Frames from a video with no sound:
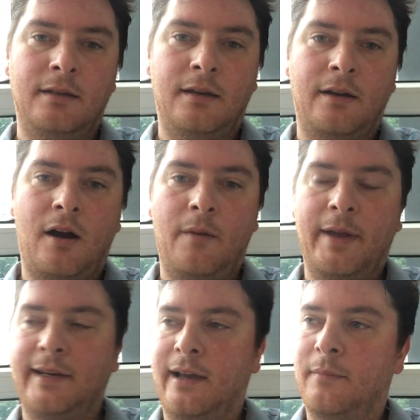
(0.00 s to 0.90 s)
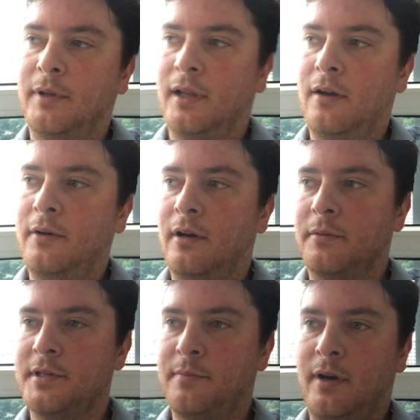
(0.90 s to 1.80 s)
comment down below and I'll
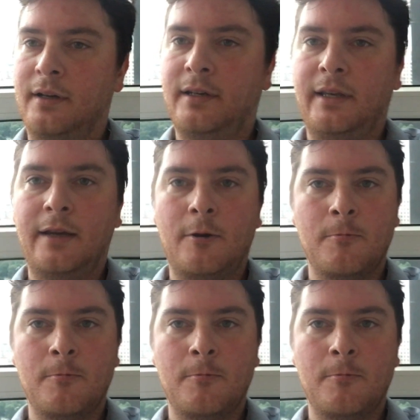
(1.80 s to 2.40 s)
respond to you.